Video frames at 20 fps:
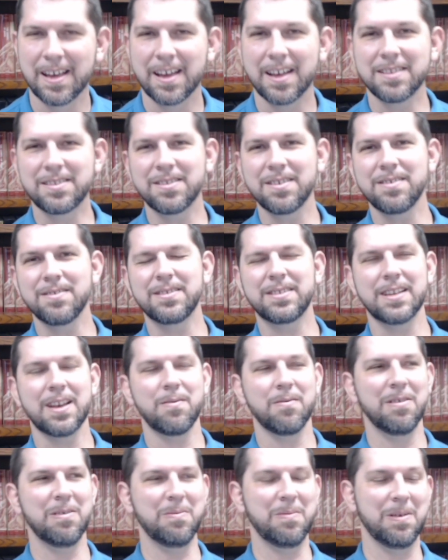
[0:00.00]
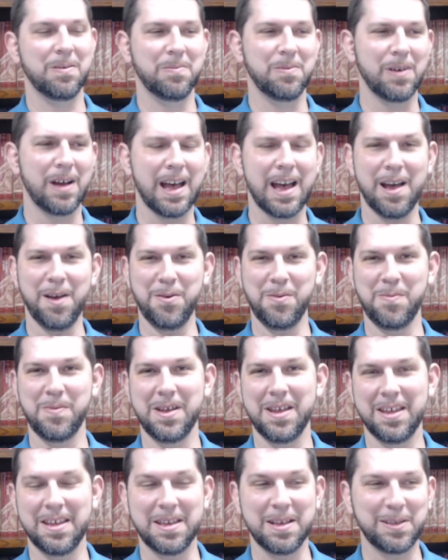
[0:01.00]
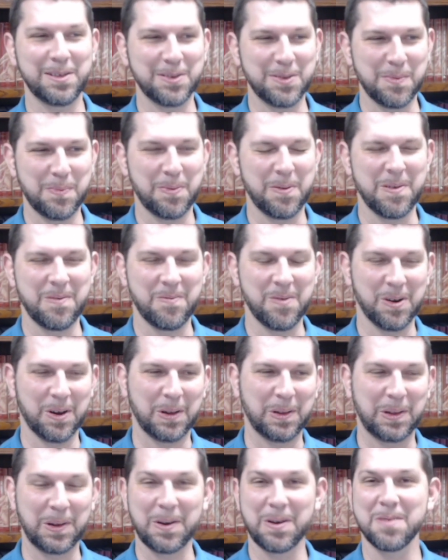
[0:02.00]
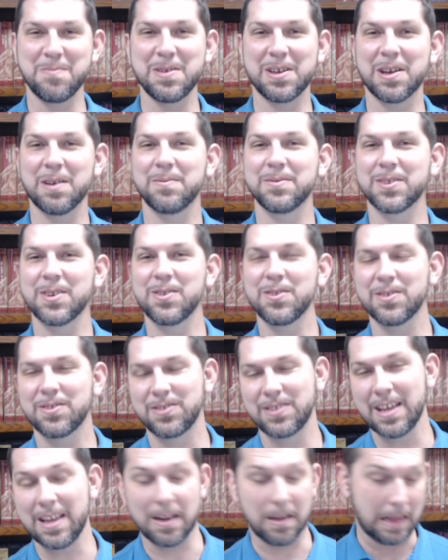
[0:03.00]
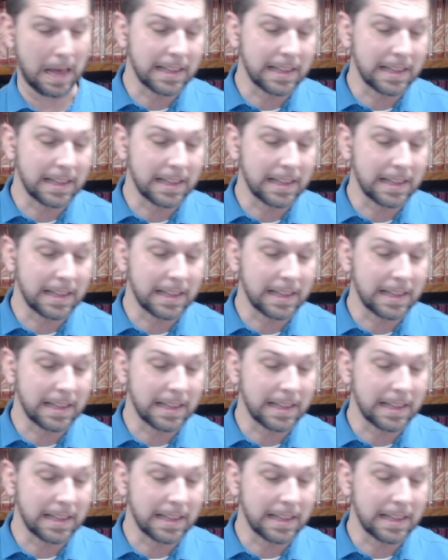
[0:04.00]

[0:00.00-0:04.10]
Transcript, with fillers: And so you say, well, well, how do we get to the point where clarity becomes understanding?